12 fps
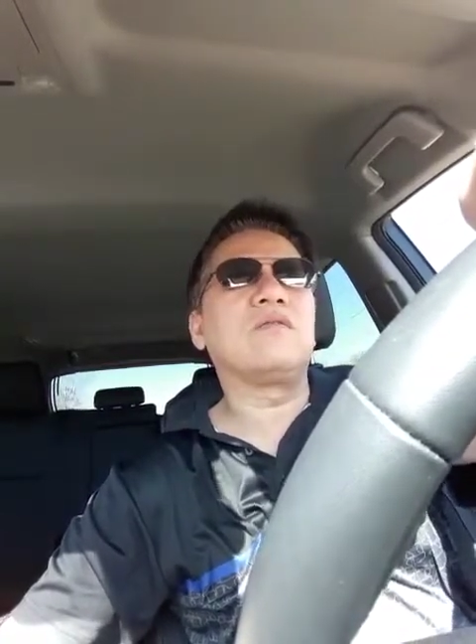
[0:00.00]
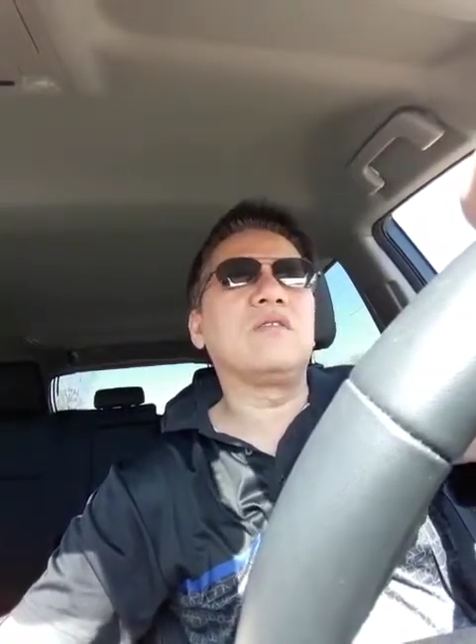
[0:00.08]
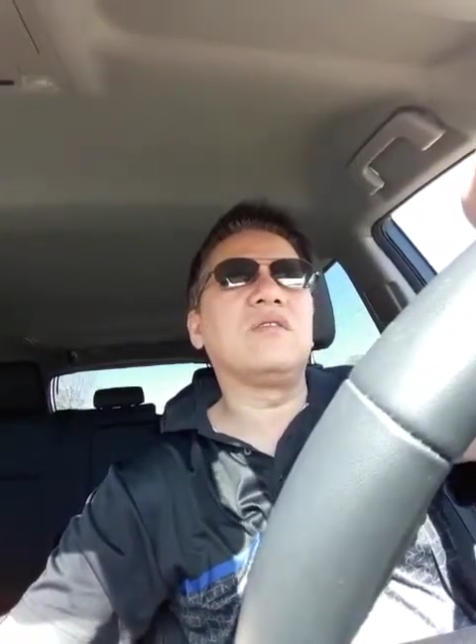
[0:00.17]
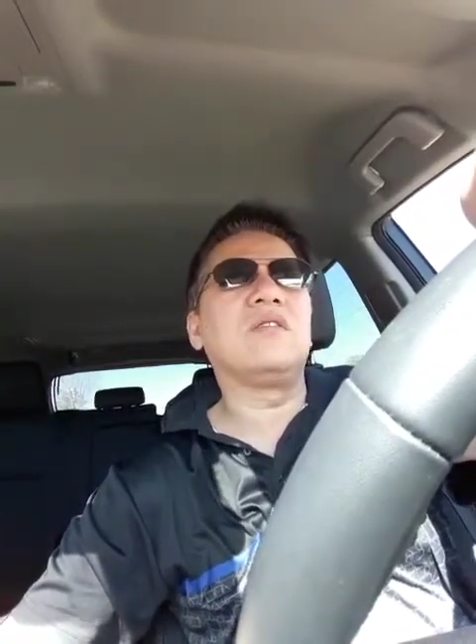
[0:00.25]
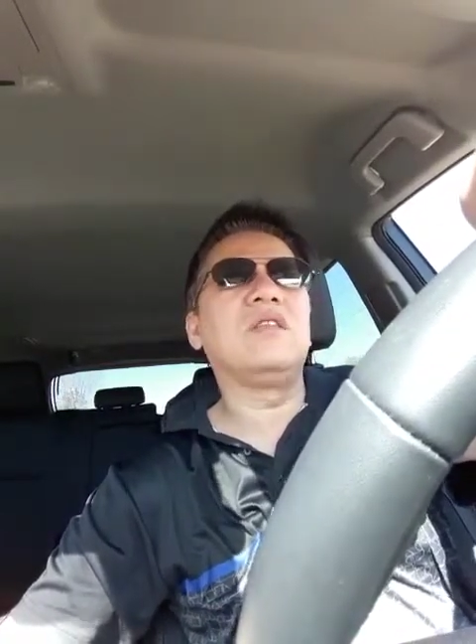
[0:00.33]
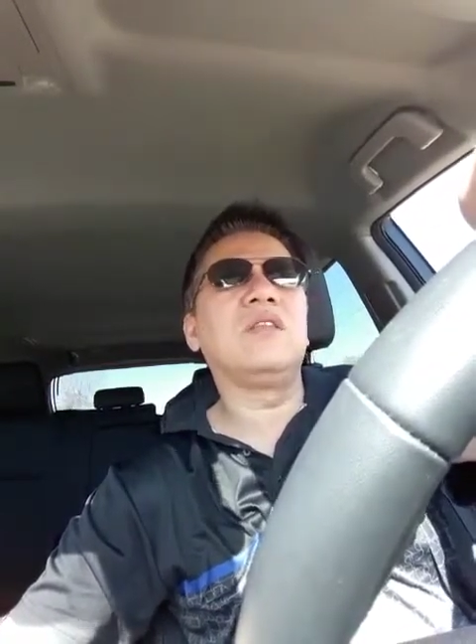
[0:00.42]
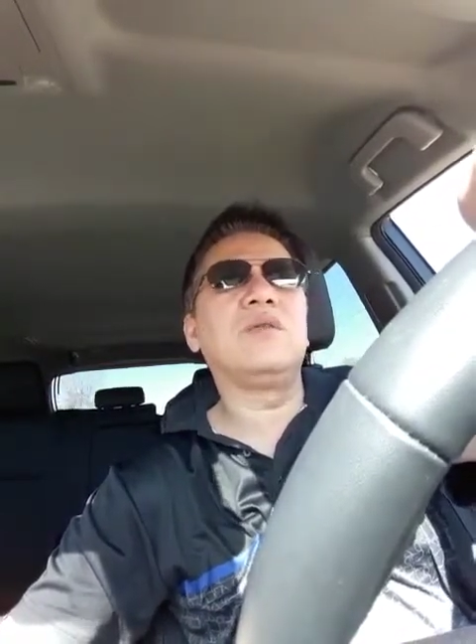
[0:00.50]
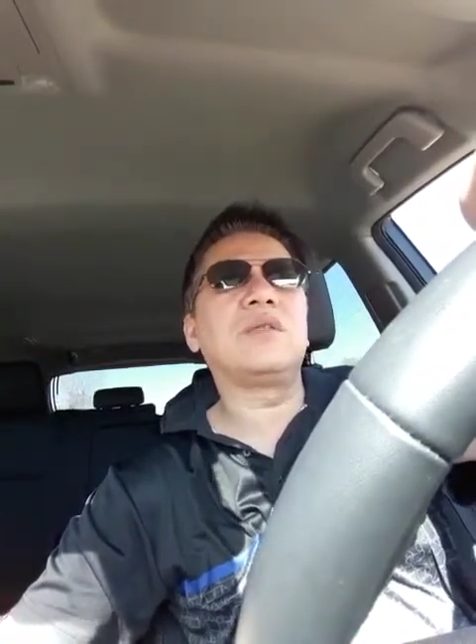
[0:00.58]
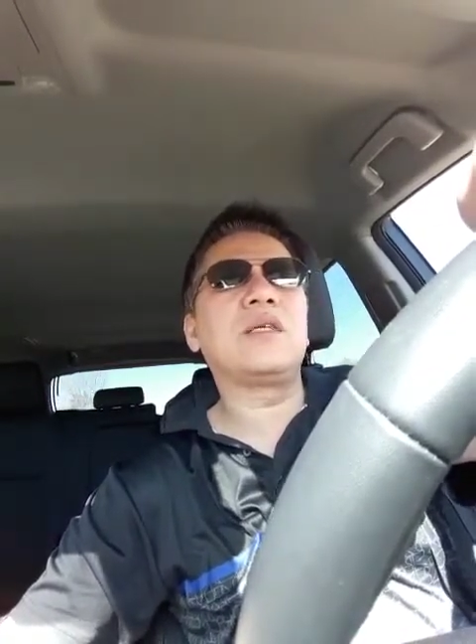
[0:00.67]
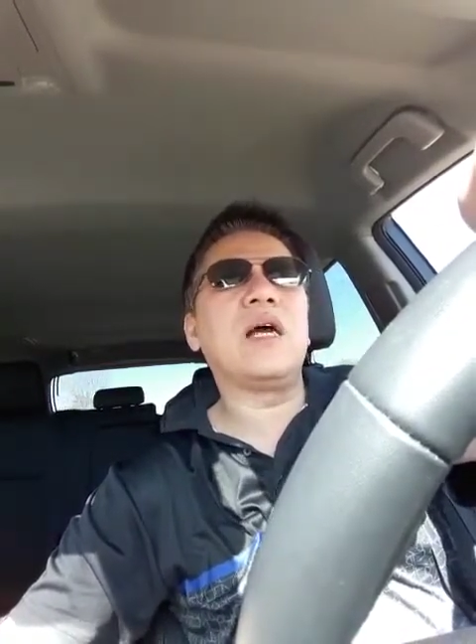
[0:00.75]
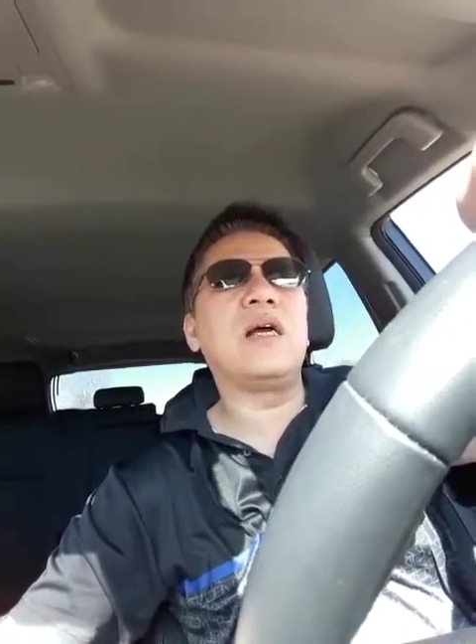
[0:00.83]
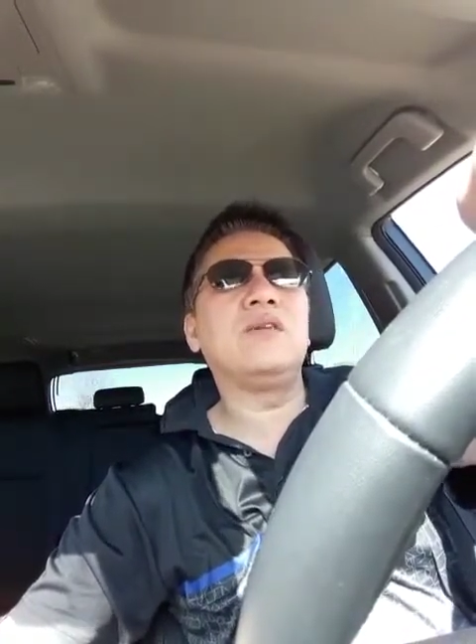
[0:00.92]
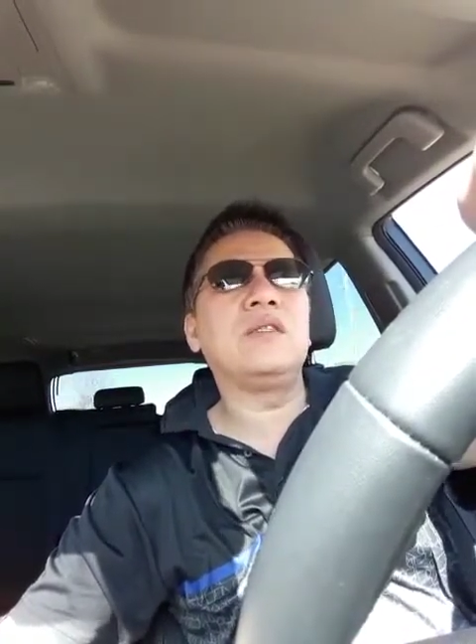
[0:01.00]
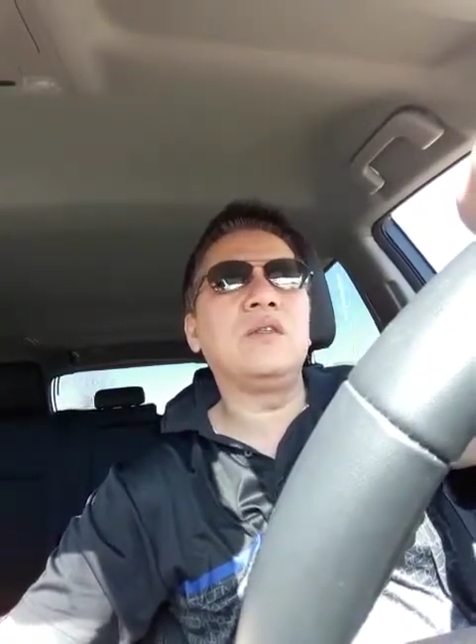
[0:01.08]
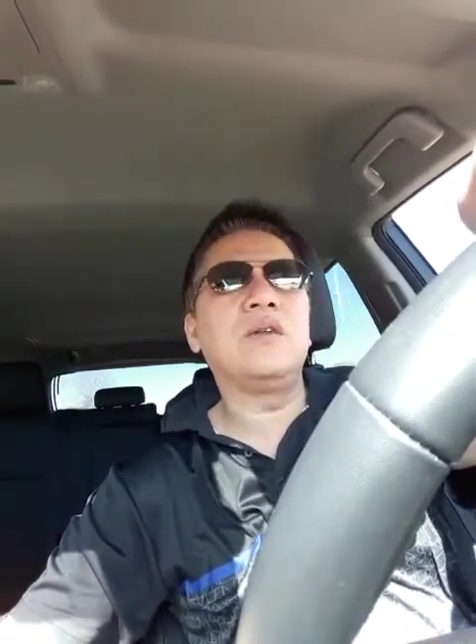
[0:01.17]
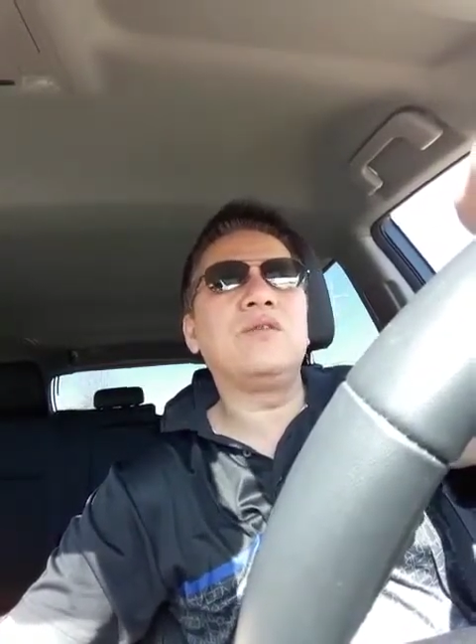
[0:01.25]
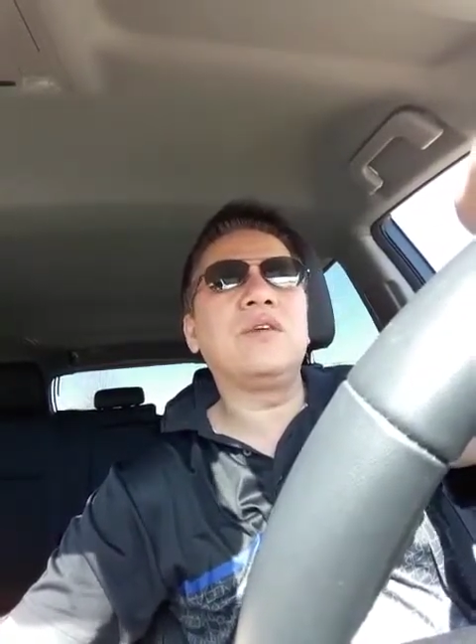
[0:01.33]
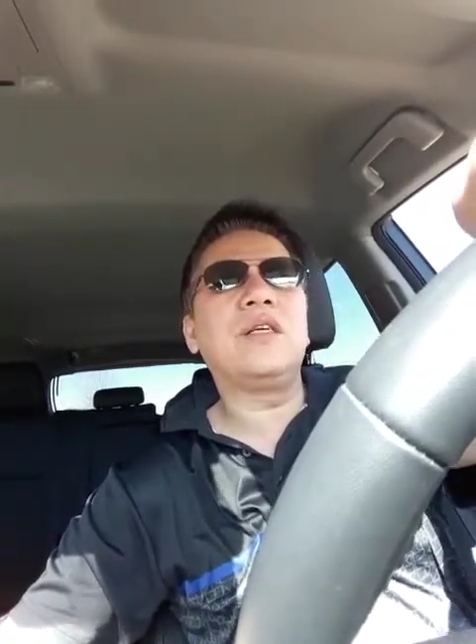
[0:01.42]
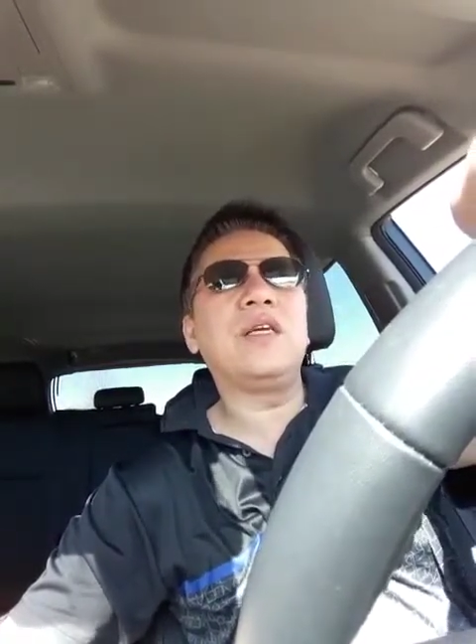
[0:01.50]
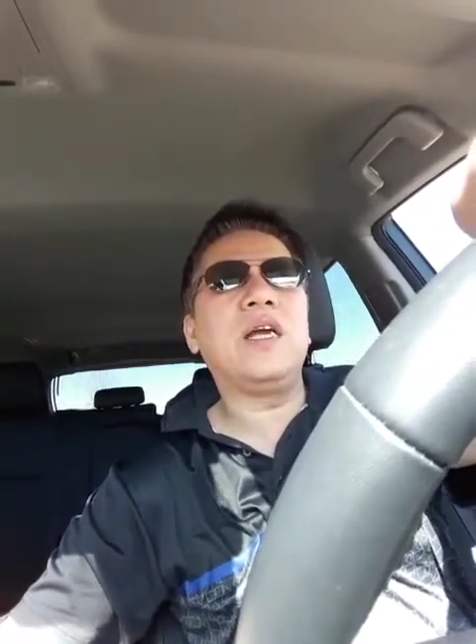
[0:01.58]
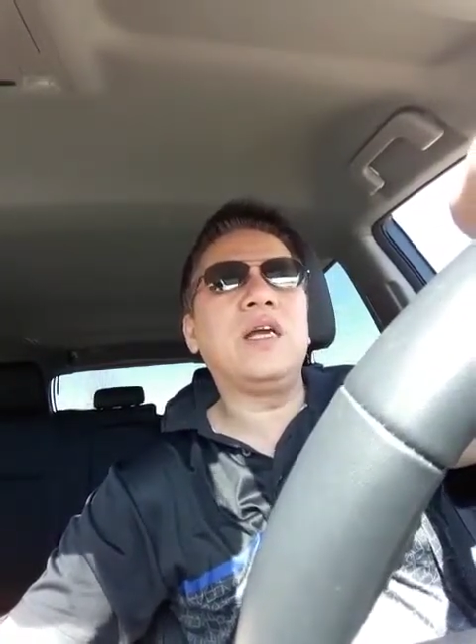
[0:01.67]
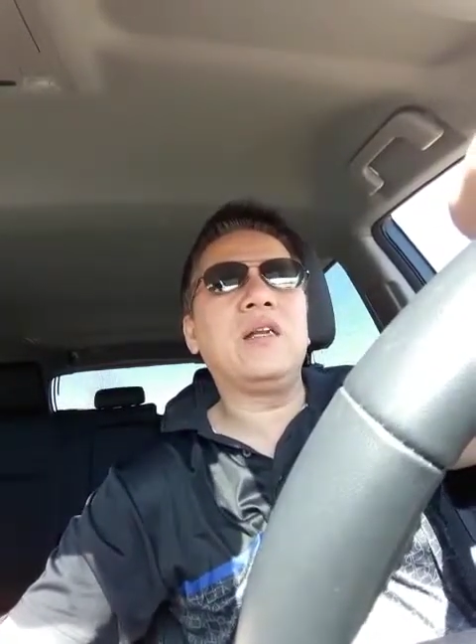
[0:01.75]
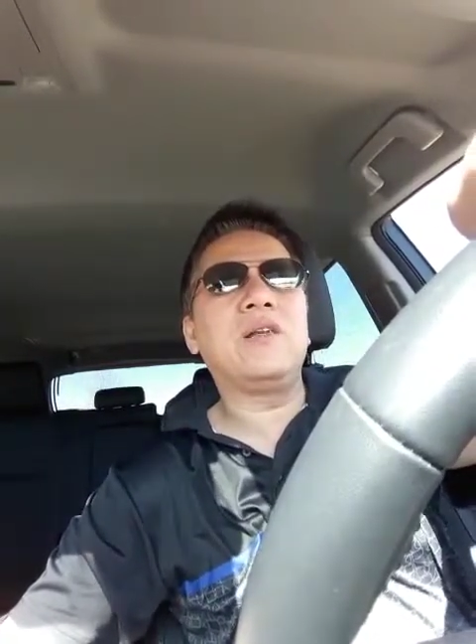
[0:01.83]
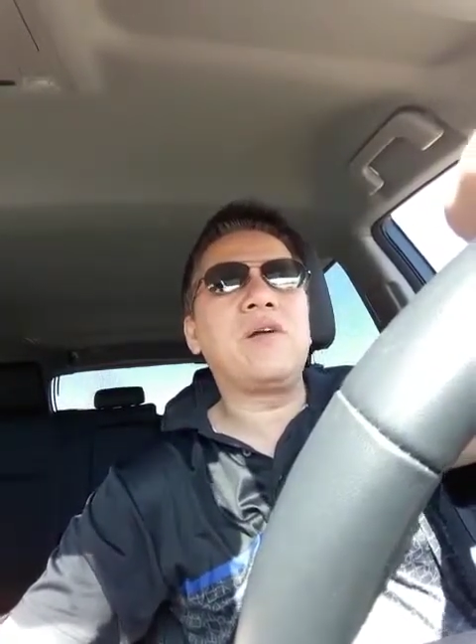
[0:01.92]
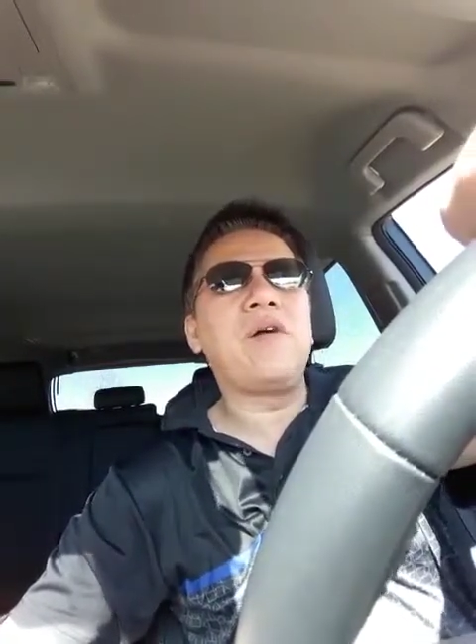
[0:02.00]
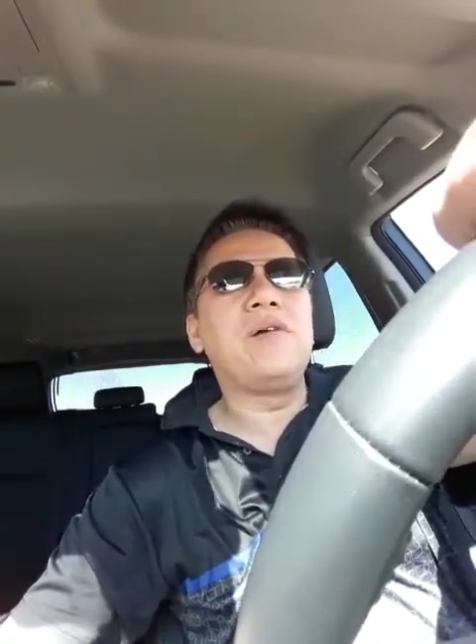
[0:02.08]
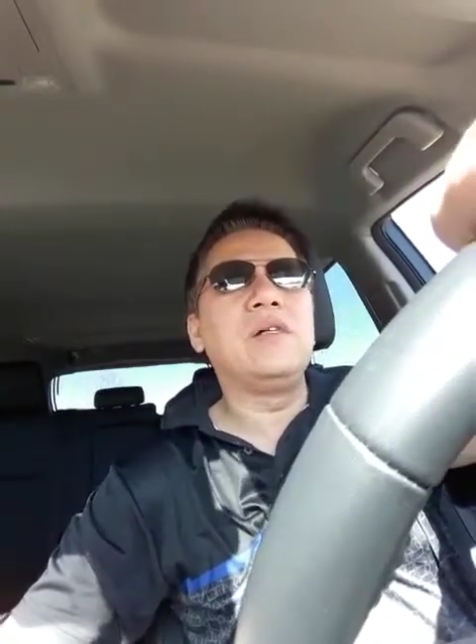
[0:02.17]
So neither was I until the very end.